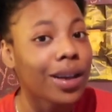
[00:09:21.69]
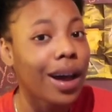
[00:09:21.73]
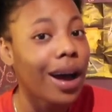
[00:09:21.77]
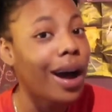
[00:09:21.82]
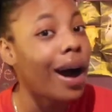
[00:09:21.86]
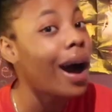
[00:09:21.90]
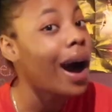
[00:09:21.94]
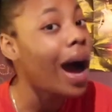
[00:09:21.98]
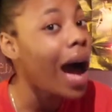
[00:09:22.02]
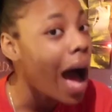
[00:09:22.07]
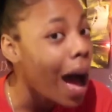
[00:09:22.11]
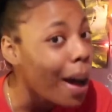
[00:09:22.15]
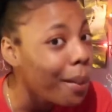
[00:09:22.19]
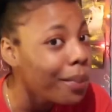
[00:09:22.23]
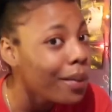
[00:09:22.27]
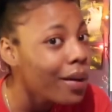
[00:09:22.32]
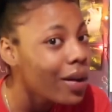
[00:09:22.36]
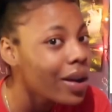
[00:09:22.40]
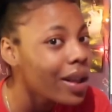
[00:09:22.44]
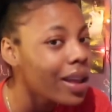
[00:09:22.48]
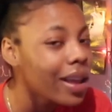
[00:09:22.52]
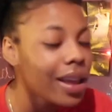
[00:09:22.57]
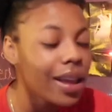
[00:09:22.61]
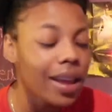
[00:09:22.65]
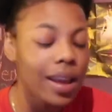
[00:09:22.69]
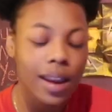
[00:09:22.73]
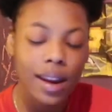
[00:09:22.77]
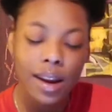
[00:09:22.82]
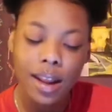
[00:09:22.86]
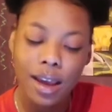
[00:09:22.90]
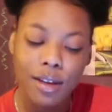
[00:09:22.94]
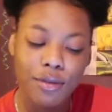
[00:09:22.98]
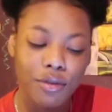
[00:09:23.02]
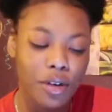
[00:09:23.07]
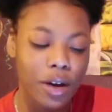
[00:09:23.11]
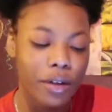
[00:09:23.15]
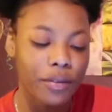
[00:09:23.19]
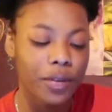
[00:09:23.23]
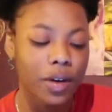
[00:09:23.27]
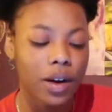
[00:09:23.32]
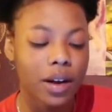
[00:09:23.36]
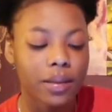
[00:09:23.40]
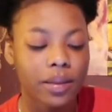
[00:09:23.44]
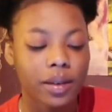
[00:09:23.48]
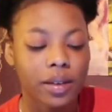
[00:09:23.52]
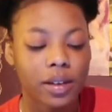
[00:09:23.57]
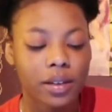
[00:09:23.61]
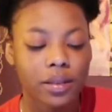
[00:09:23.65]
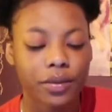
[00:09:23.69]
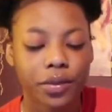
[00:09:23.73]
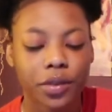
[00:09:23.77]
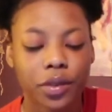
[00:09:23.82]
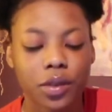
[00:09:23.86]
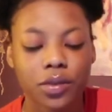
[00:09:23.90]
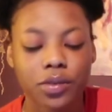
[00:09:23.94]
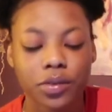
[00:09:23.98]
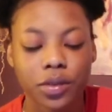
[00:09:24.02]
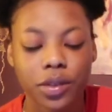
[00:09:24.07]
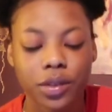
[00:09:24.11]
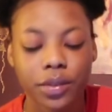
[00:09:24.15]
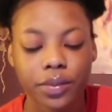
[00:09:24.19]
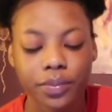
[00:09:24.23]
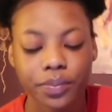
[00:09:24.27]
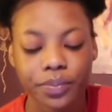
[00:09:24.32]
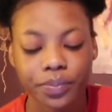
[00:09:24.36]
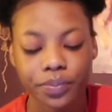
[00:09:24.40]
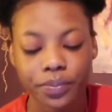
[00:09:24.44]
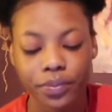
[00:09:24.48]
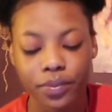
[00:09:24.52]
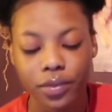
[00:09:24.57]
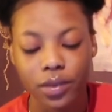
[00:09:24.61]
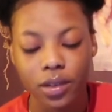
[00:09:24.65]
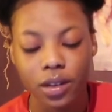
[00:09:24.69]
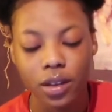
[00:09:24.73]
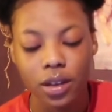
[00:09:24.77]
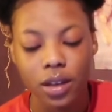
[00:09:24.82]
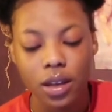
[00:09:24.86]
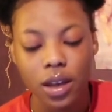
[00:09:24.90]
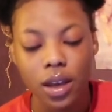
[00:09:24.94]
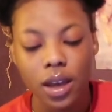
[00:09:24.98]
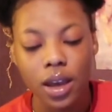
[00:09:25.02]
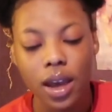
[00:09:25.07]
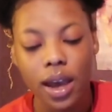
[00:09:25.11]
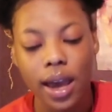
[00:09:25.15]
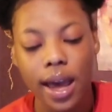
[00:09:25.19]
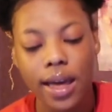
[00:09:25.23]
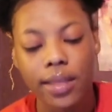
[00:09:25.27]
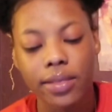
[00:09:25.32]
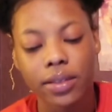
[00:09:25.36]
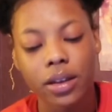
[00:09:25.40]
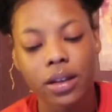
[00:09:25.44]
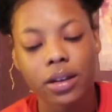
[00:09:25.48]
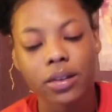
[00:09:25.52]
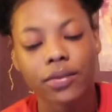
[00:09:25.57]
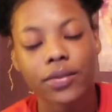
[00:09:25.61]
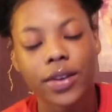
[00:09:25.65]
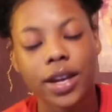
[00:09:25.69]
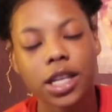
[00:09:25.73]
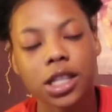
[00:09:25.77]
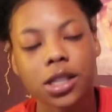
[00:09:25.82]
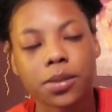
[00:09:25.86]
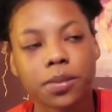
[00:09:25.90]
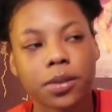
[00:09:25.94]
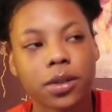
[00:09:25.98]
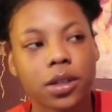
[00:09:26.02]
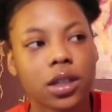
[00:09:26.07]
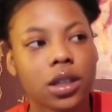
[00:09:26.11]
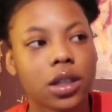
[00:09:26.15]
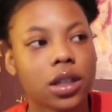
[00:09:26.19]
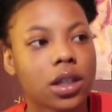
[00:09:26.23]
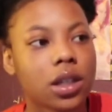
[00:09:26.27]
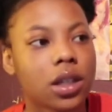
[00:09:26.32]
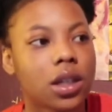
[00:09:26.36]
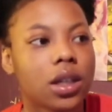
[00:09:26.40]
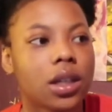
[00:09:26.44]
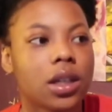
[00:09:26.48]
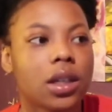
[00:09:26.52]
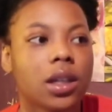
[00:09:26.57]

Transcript: Hop on it if you haven't heard about it, for real for real. And then Facebook.